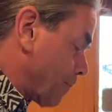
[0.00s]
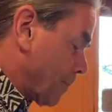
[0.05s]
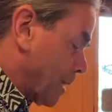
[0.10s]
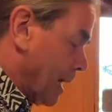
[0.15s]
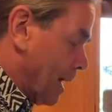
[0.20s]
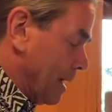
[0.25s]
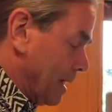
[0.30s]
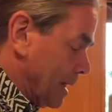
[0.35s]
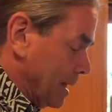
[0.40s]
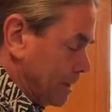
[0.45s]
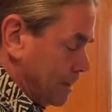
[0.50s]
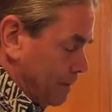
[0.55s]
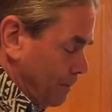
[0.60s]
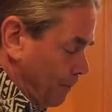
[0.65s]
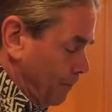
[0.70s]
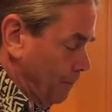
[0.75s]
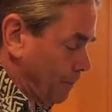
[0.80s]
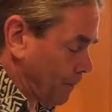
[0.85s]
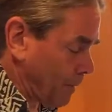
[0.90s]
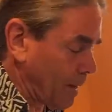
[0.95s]
Yeah,
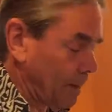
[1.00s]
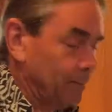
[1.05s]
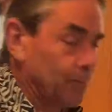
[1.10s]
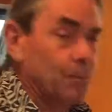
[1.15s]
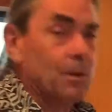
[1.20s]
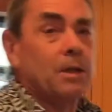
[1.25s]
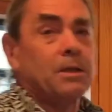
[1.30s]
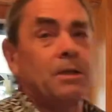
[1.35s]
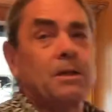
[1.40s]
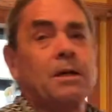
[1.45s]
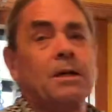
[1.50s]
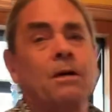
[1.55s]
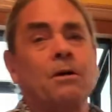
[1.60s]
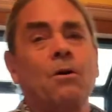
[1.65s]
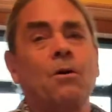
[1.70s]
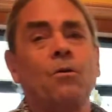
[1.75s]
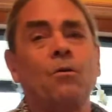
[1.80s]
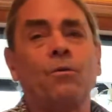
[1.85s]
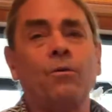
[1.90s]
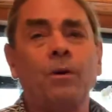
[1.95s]
that's going to
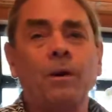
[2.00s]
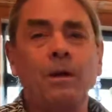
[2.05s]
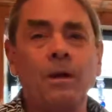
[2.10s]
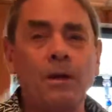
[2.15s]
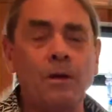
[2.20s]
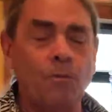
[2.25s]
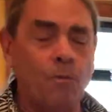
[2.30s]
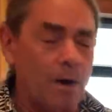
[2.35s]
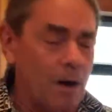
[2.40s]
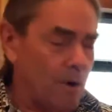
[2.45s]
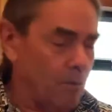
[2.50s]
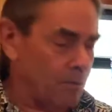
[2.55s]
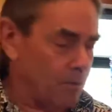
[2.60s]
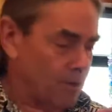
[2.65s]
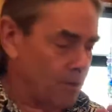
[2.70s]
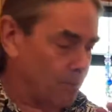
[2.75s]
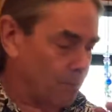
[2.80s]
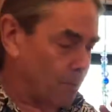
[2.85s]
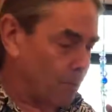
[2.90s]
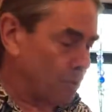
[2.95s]
go really well with the
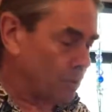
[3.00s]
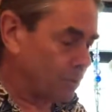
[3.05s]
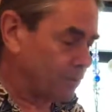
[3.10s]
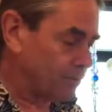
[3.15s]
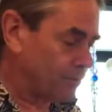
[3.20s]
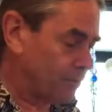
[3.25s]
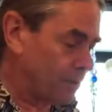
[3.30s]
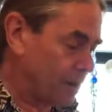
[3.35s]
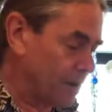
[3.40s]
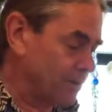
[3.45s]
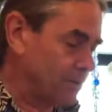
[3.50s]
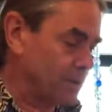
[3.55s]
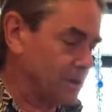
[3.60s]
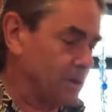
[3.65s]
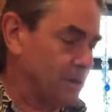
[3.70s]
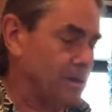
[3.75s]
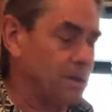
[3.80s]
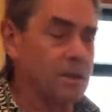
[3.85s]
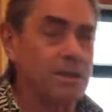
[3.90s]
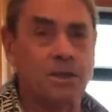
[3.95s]
bold flavors of
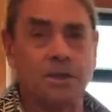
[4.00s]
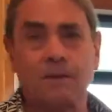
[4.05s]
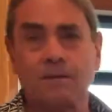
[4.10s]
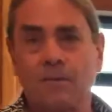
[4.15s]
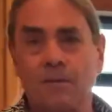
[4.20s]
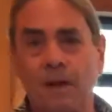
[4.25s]
this.